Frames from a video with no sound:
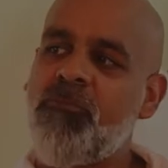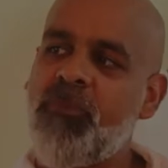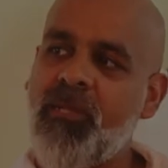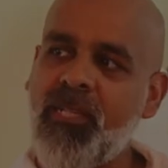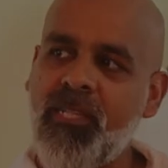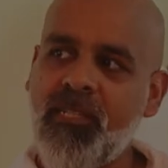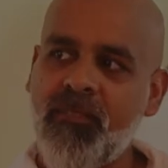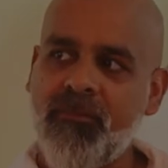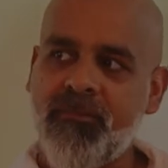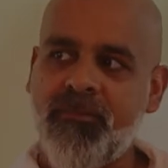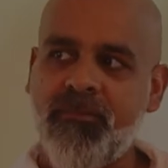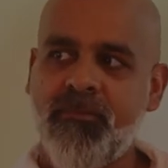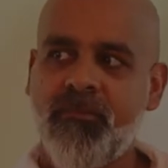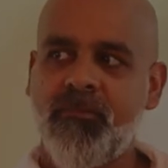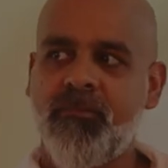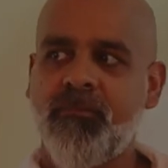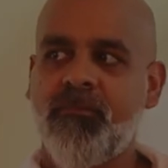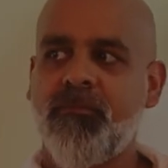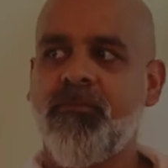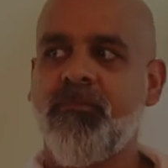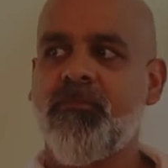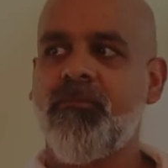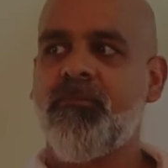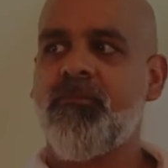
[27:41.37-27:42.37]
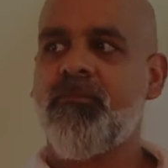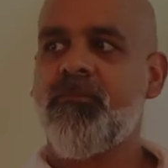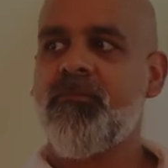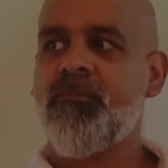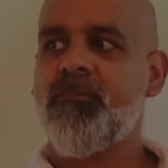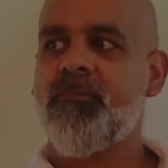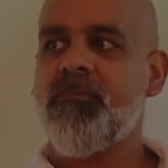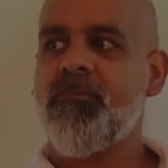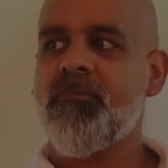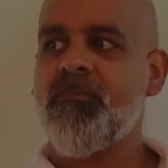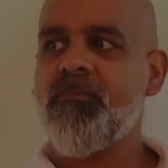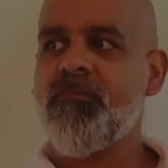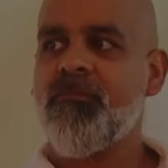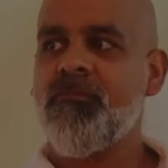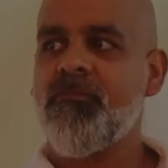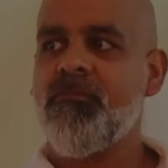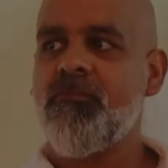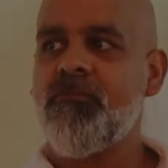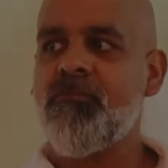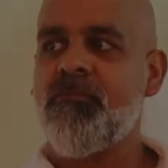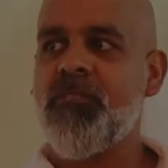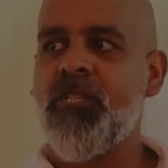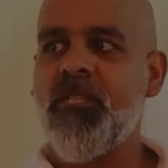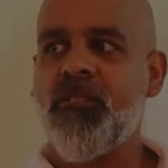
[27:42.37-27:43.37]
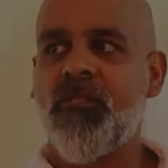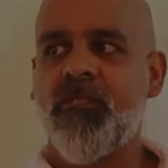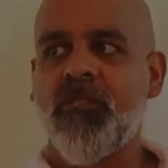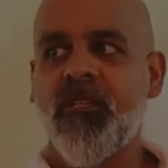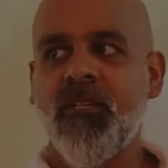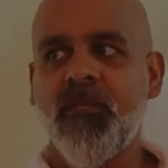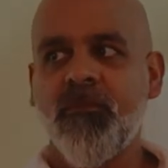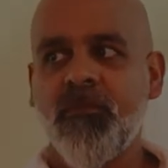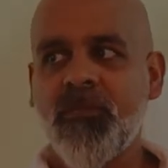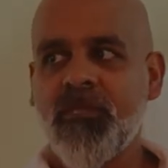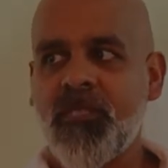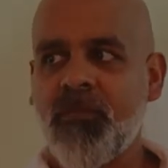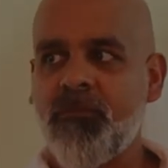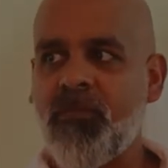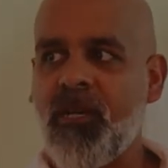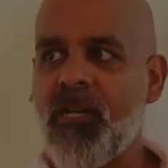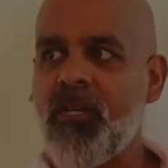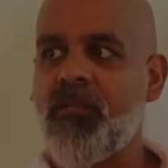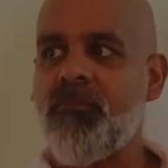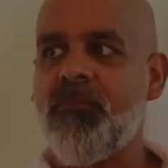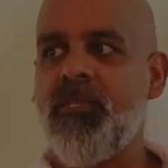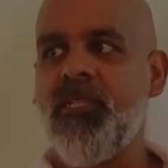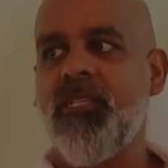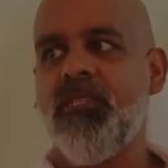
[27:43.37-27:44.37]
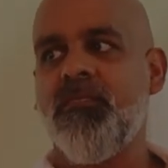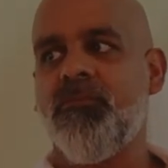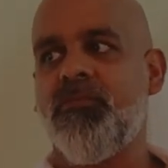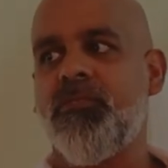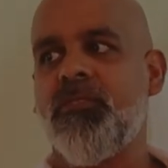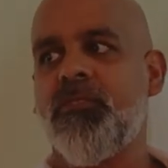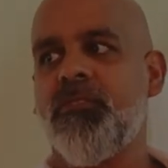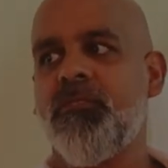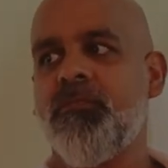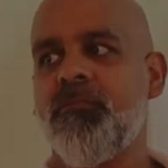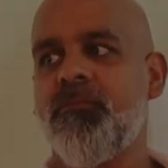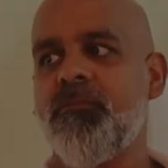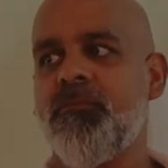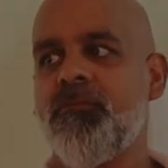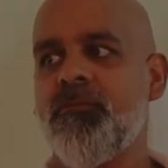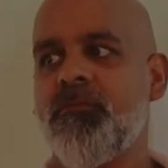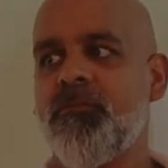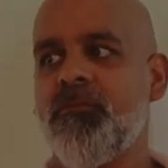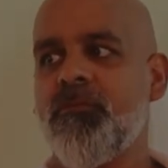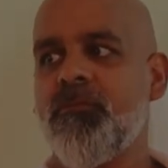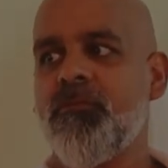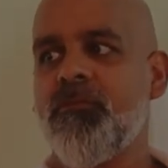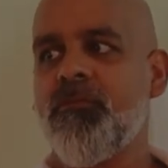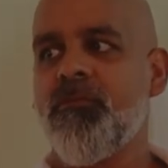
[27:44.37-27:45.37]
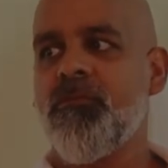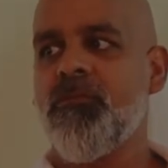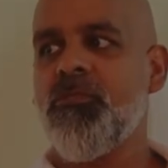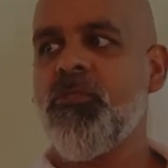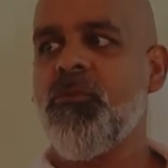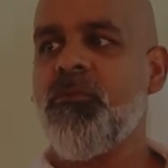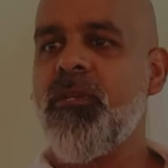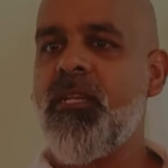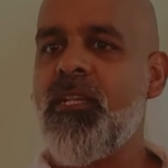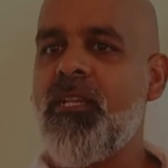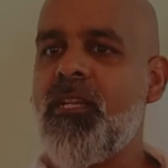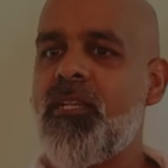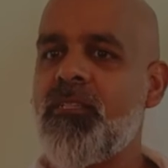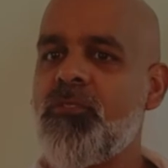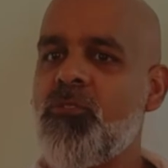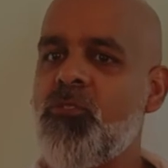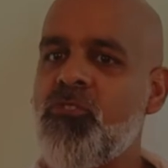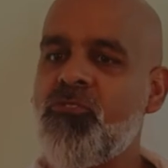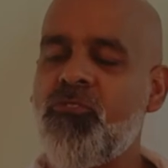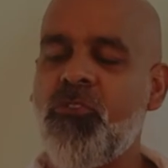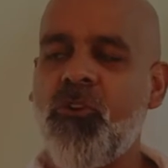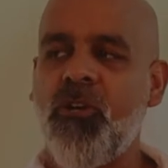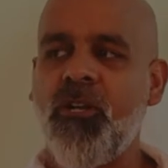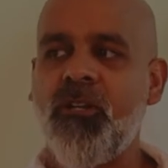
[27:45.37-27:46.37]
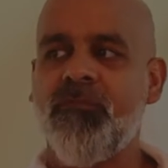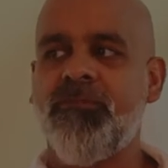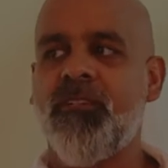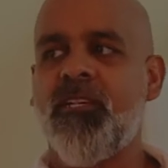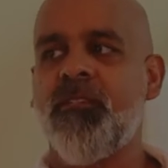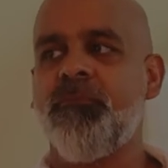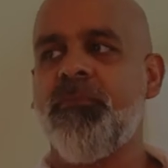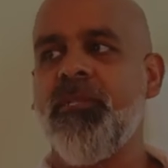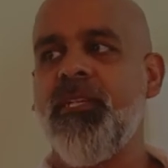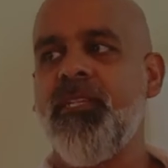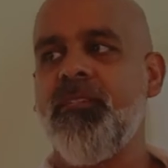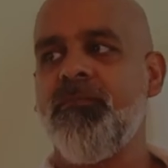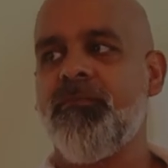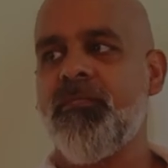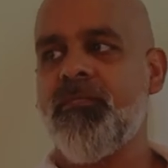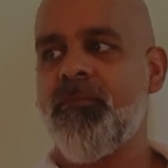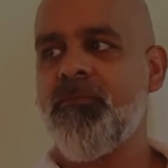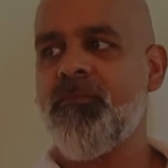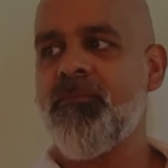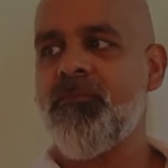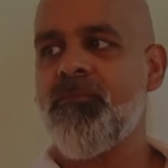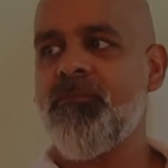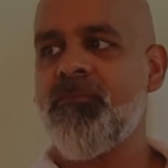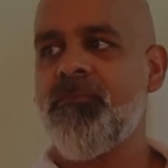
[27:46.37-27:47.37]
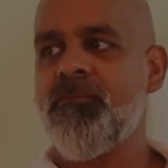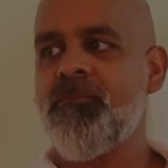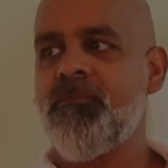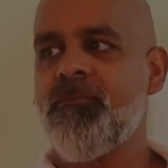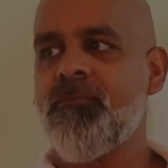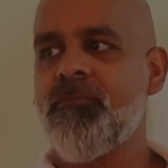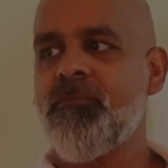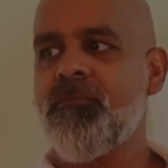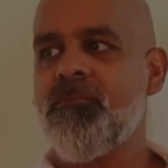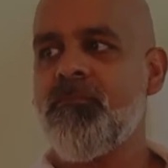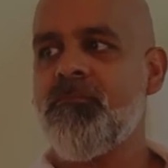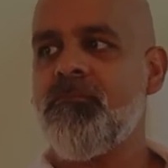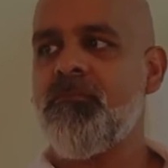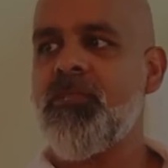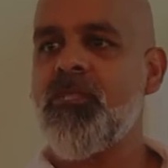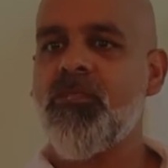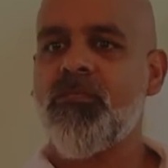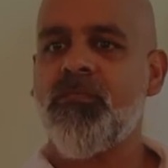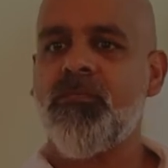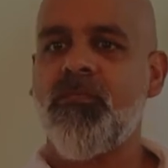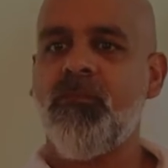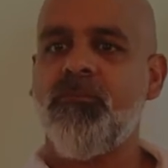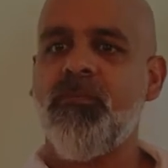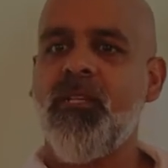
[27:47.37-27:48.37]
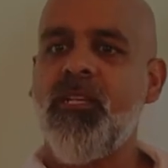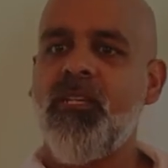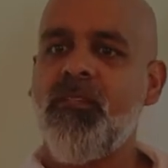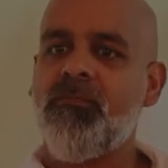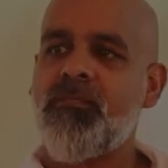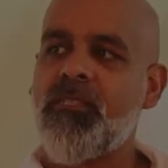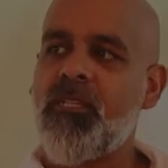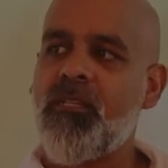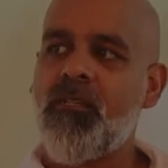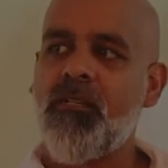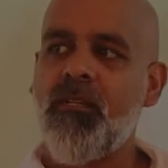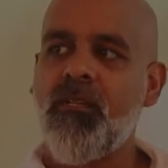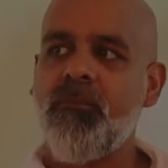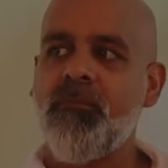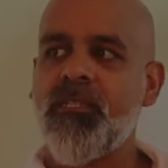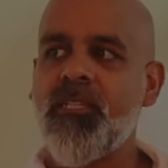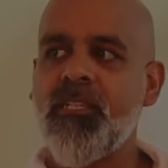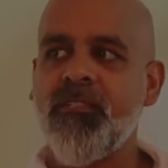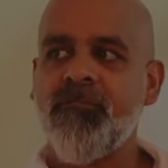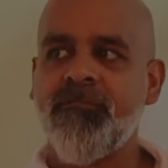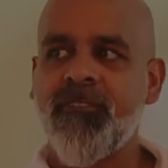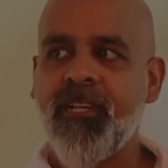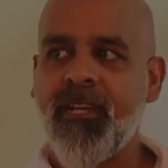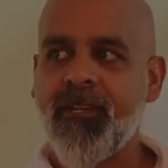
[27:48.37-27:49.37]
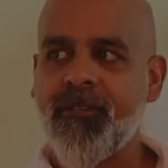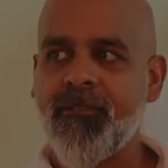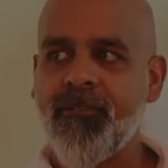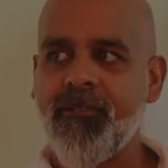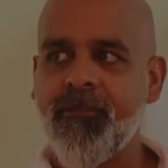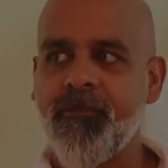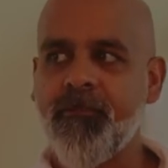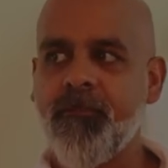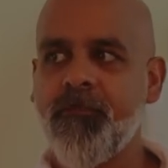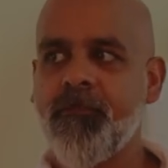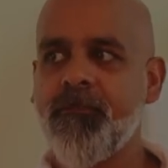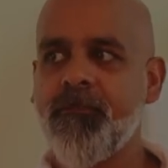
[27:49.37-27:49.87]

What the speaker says: of belief. We are not limited by our beliefs. So we let go of all of our beliefs, because the beliefs are a limiting factor.